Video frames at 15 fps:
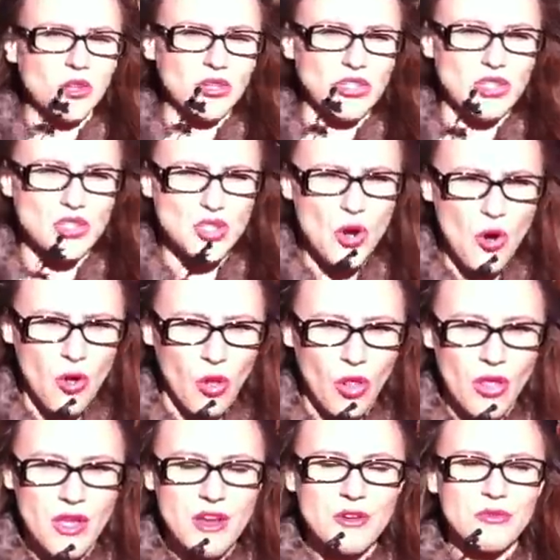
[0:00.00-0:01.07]
Not at
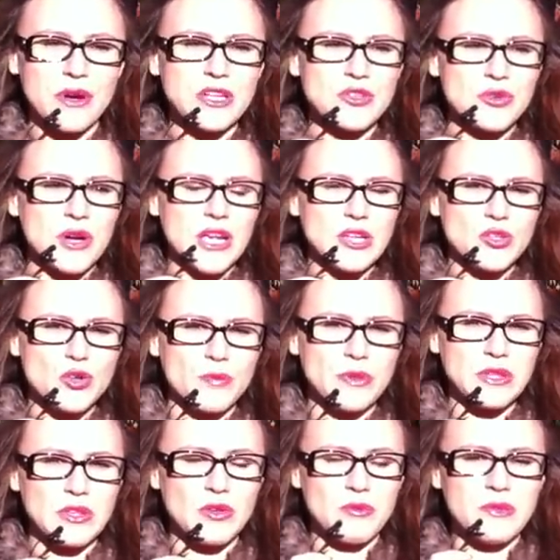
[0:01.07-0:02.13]
all. Retrograde
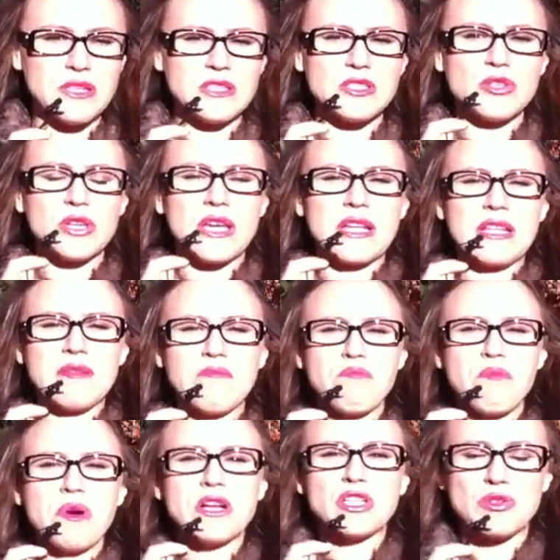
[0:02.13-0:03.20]
Jupiter means you're
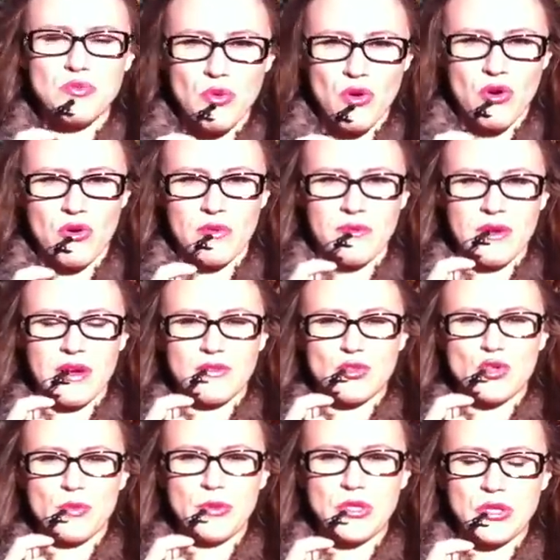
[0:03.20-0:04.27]
getting much more of
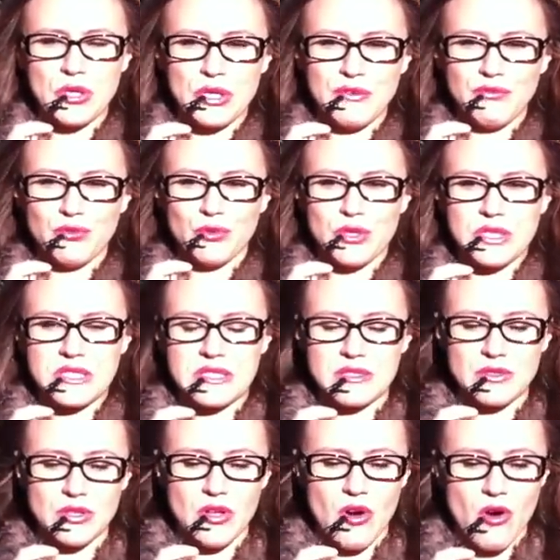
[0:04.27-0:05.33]
Jupiter
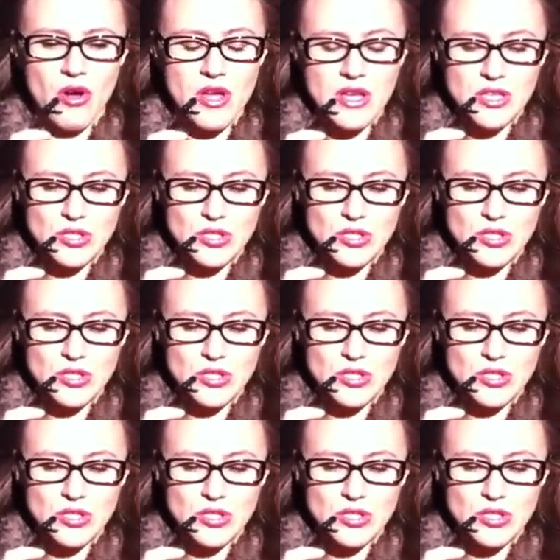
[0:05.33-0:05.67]
influence, you know.